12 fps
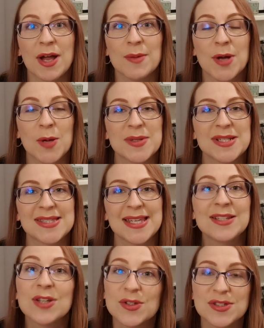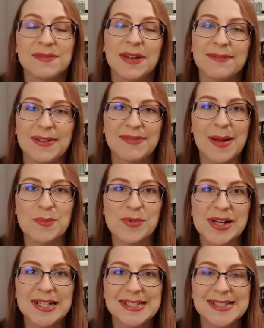I'm hoping to see lots of lovely
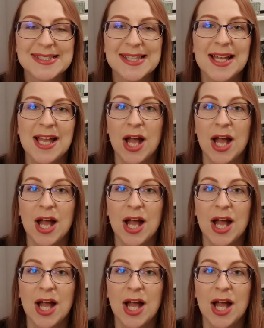fabrics.